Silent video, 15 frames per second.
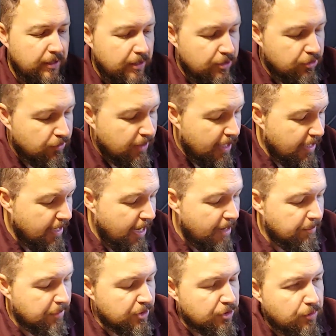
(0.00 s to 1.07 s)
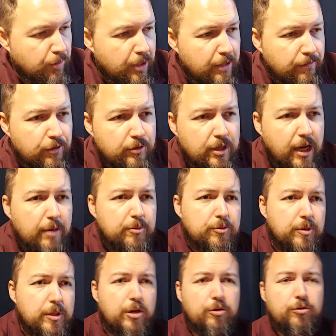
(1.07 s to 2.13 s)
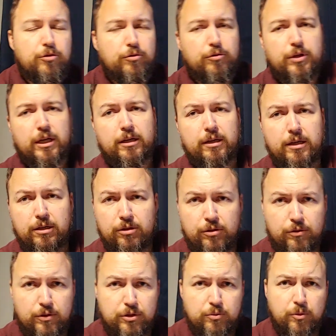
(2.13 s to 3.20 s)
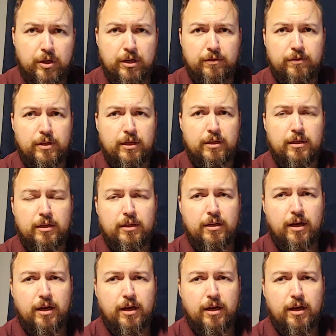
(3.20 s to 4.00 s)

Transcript: So that happens quite a few times. We go through Gideon, who is one of the